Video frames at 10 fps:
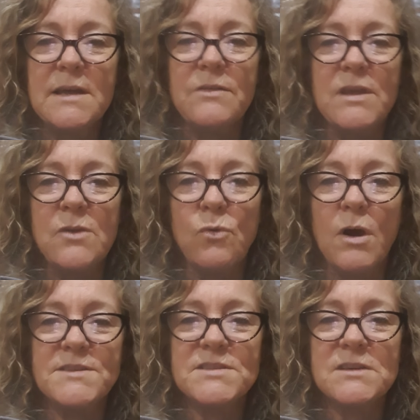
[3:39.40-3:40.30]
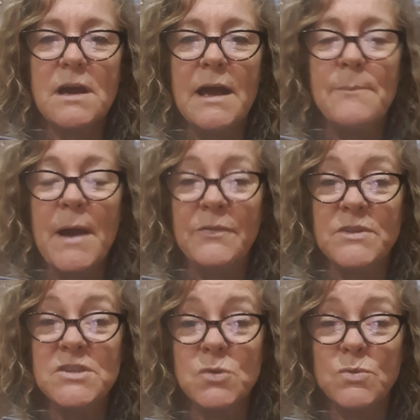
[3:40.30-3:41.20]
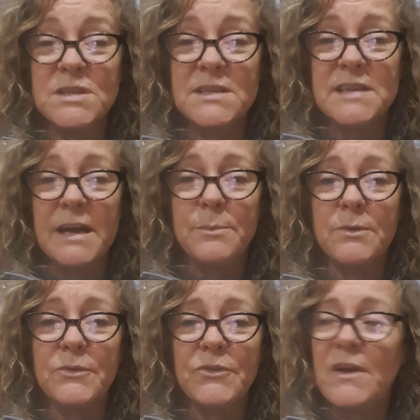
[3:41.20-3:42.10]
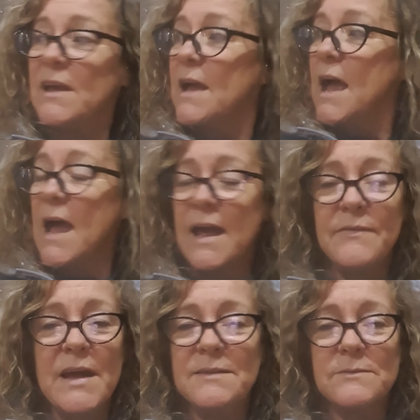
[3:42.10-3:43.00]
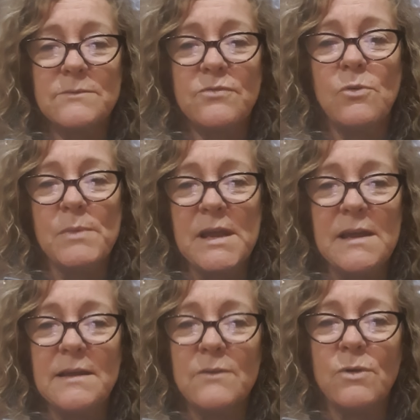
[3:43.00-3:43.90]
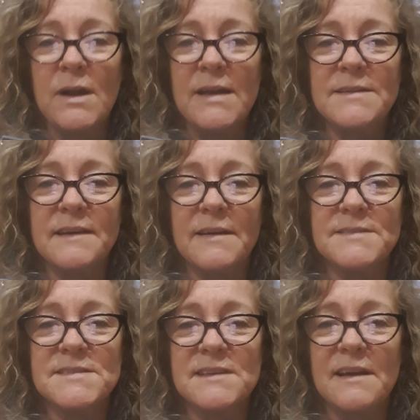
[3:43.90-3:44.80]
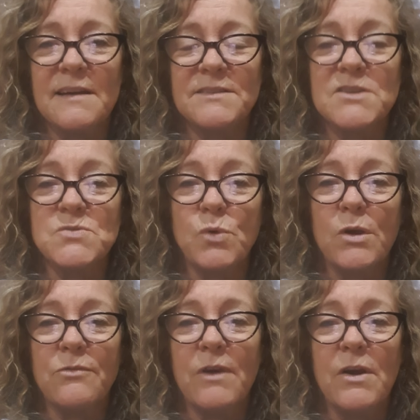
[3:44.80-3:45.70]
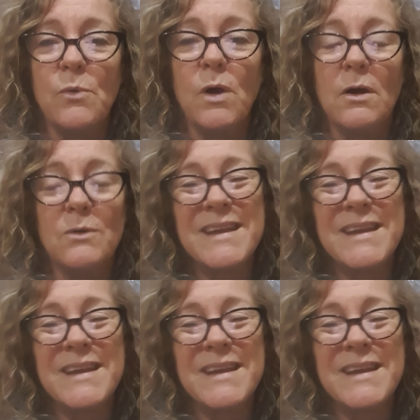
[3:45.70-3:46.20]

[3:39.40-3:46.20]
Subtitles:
the rot at the sorting tables, and that for me really does work very well.